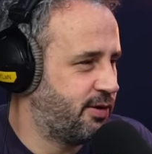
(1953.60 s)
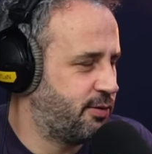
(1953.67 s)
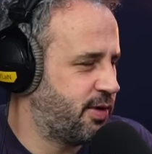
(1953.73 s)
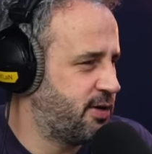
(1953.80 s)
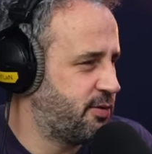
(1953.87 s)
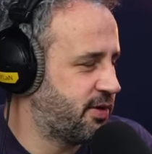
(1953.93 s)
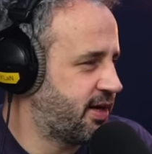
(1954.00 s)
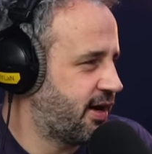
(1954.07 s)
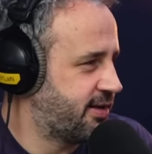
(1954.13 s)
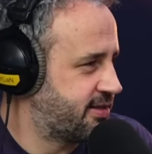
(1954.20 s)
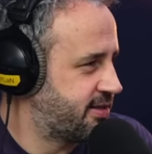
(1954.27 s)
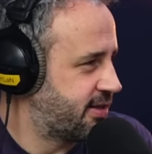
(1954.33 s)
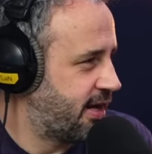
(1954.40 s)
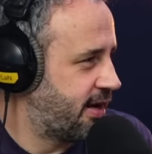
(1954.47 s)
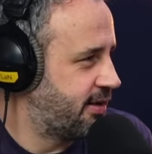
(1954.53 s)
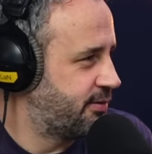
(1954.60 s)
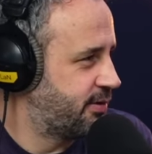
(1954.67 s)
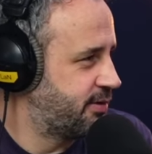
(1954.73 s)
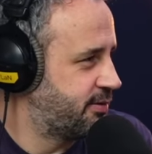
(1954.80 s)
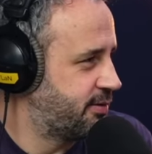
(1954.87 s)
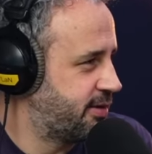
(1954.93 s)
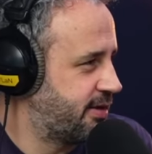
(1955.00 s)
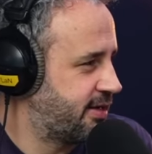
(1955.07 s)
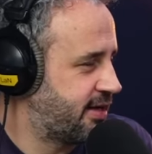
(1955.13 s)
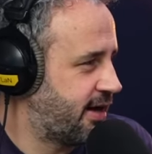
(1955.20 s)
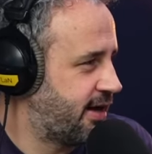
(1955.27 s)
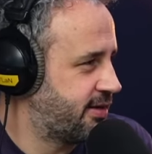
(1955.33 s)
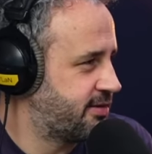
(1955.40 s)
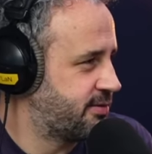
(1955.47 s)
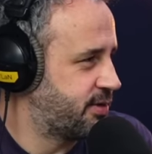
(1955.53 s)
Did we do the guide to that? We did the
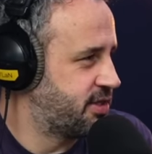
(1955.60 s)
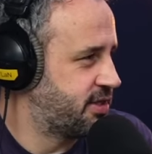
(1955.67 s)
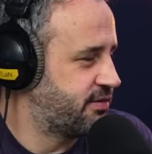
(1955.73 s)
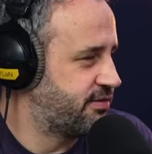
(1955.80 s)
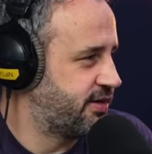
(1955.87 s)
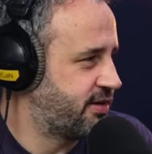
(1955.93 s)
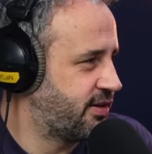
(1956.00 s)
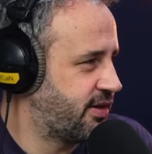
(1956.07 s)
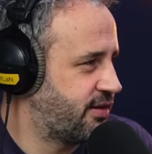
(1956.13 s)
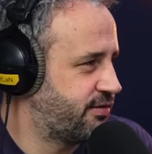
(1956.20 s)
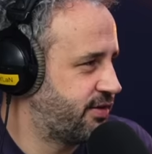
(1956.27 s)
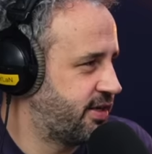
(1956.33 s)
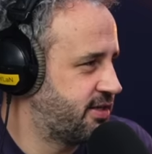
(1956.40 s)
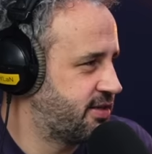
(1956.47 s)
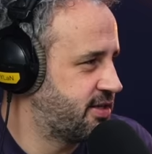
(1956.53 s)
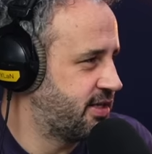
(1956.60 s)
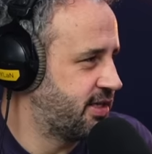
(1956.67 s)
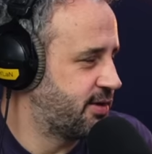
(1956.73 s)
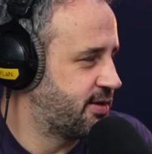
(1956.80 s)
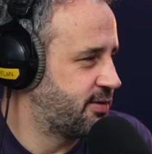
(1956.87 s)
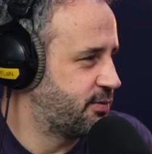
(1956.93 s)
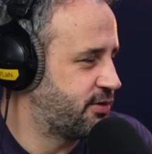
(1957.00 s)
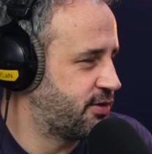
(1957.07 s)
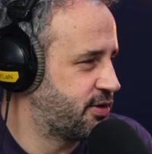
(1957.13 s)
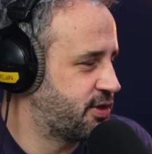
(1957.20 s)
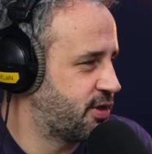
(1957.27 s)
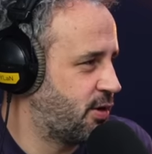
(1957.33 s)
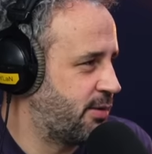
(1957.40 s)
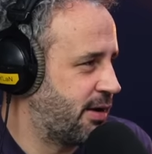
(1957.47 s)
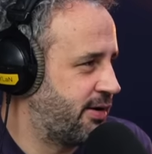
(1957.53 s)
guide, which you can find on our feed. Certainly, we've done a
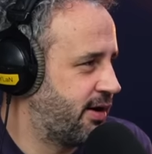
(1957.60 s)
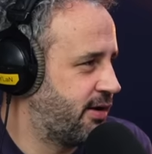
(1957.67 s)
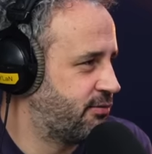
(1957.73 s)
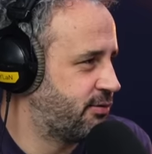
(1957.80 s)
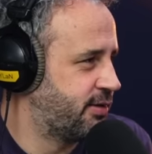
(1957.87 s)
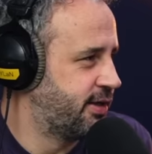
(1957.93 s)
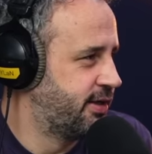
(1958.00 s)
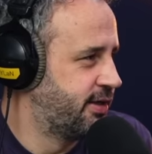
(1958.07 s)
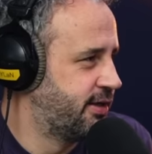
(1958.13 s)
show about it, haven't we?